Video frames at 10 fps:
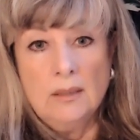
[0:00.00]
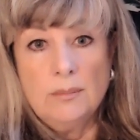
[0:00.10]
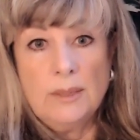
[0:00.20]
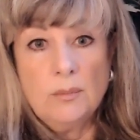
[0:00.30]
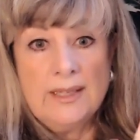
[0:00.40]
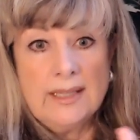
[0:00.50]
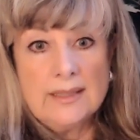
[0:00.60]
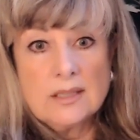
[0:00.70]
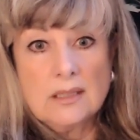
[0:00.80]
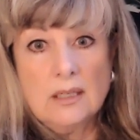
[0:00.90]
But when
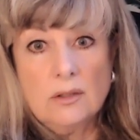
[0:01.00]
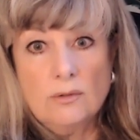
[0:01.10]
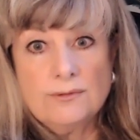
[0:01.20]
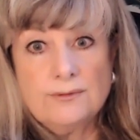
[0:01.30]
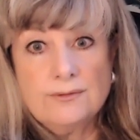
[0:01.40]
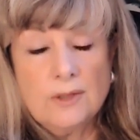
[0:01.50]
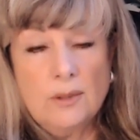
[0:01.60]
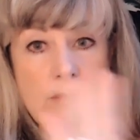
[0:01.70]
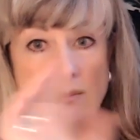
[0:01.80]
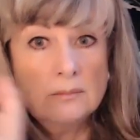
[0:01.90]
that's cut off
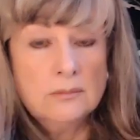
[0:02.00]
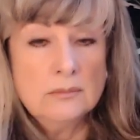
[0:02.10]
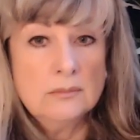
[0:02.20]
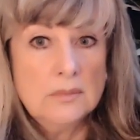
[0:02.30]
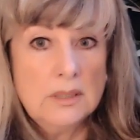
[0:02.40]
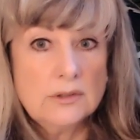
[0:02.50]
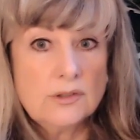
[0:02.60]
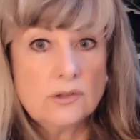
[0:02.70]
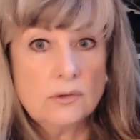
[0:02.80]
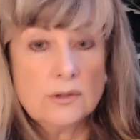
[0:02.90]
from
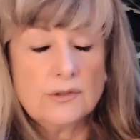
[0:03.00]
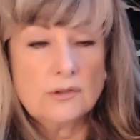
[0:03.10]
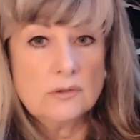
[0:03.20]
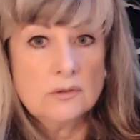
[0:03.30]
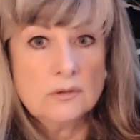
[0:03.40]
source